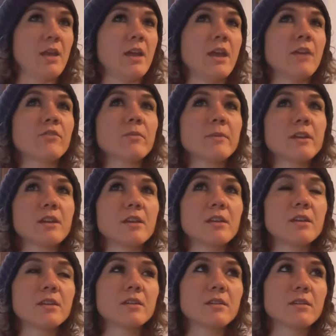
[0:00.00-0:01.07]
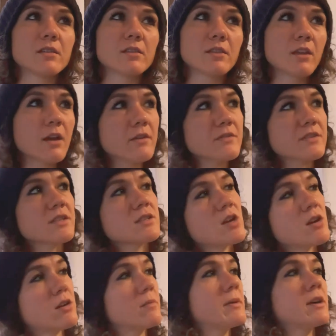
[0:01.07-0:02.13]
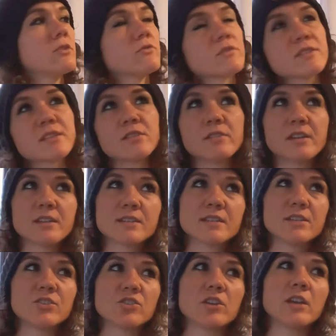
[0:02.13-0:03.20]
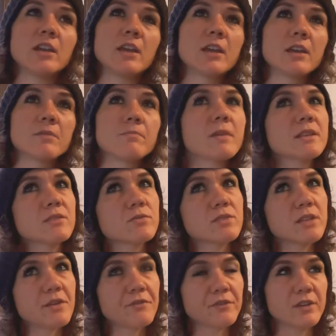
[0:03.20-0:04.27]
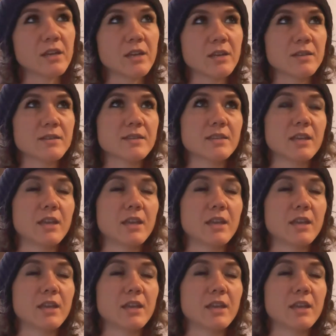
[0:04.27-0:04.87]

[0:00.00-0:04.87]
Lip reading: everybody loves to talk about resiliency training and mental toughness,